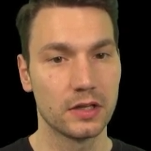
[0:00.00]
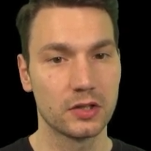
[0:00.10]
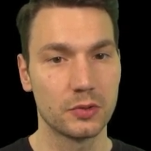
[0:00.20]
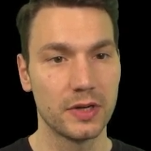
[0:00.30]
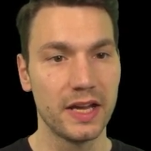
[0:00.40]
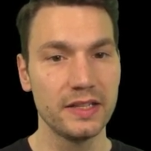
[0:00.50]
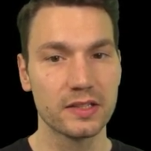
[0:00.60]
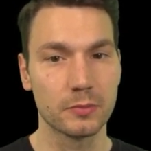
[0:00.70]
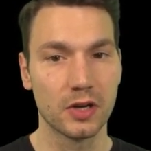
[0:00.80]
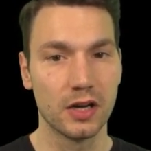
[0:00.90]
create
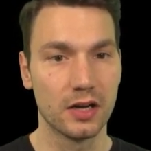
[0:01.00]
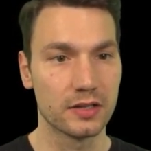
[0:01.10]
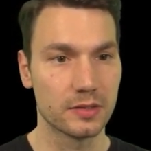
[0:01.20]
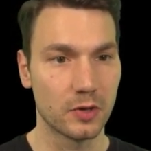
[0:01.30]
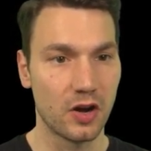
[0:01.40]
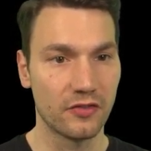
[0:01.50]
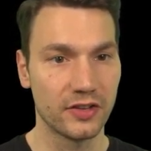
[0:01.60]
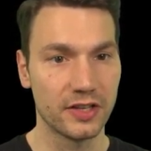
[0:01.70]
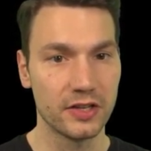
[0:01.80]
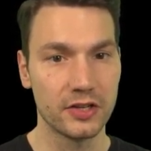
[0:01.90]
some
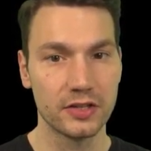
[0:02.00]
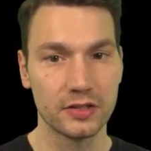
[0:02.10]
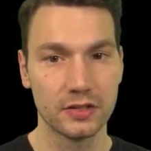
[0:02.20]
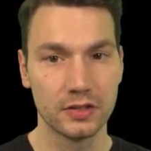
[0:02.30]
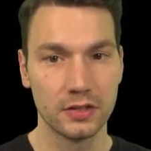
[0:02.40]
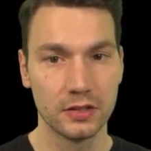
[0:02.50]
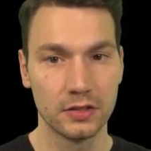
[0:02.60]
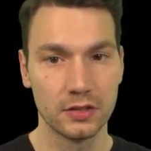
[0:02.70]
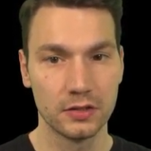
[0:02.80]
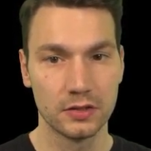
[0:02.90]
coffee here.
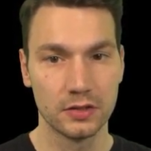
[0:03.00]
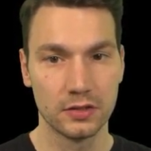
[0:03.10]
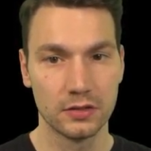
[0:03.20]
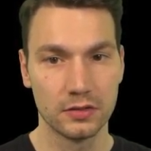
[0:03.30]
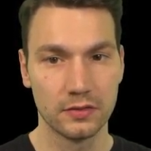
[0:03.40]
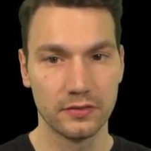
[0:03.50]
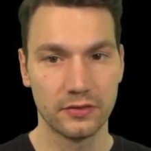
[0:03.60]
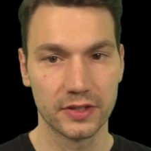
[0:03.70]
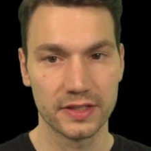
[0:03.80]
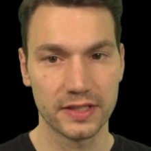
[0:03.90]

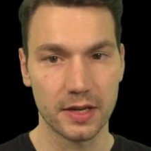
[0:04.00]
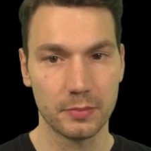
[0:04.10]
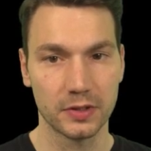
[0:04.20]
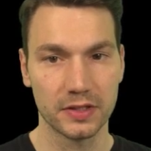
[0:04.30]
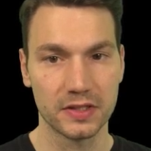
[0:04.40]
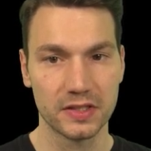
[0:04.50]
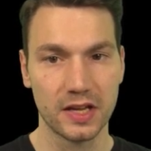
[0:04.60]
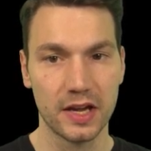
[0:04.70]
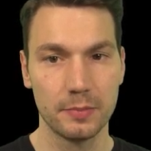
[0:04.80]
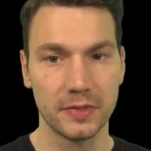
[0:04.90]
For example, this
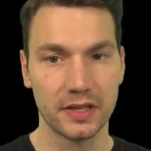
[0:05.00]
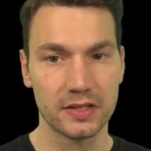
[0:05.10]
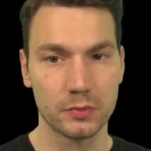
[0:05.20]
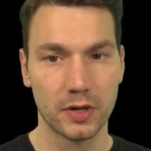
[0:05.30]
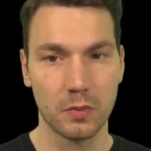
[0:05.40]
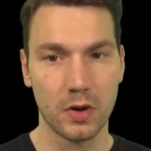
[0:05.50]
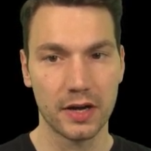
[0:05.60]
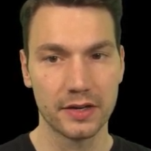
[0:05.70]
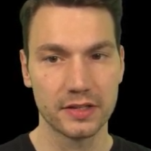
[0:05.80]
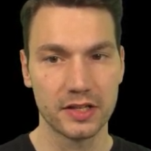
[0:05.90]
type that is
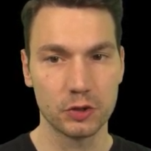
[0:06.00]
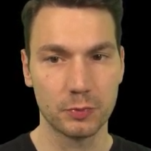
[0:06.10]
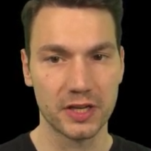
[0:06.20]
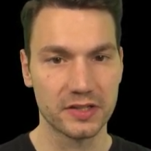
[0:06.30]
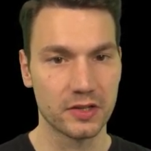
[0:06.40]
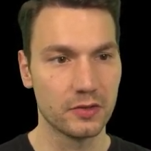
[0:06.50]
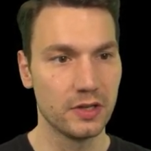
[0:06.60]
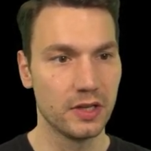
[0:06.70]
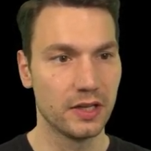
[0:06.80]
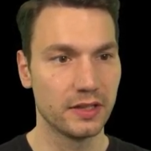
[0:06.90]
required, espresso,
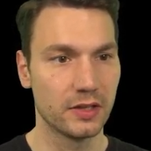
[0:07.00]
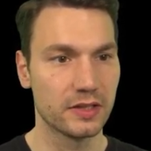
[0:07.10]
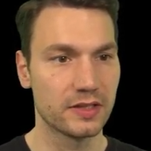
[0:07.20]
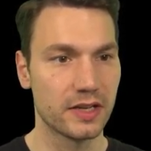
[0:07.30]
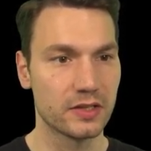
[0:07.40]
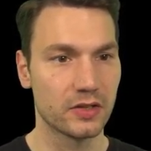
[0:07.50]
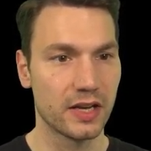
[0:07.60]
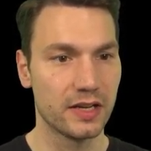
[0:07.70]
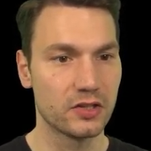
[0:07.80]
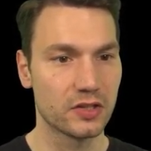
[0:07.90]
and then it says,
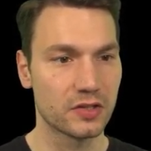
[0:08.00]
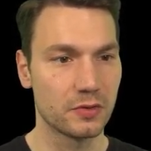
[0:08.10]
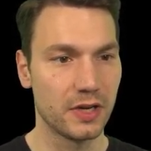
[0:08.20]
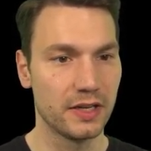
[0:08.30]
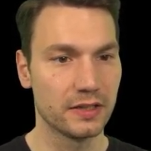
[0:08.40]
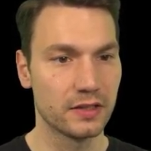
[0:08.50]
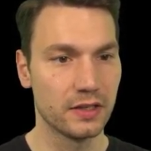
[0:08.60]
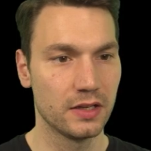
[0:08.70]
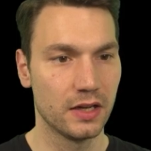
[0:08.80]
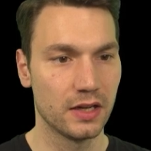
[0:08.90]
okay, it just created
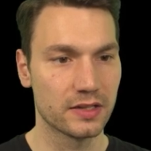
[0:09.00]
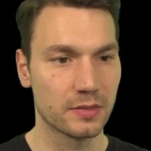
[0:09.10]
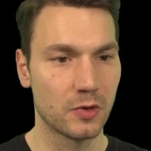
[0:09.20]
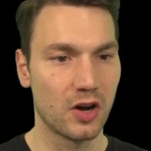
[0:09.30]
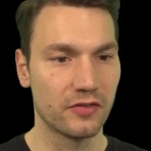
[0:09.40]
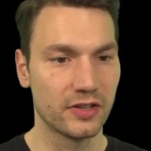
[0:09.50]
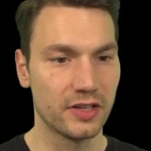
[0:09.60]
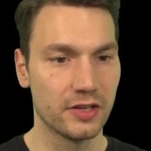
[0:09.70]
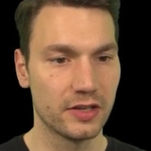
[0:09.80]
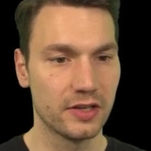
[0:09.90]
some coffee
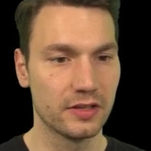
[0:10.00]
here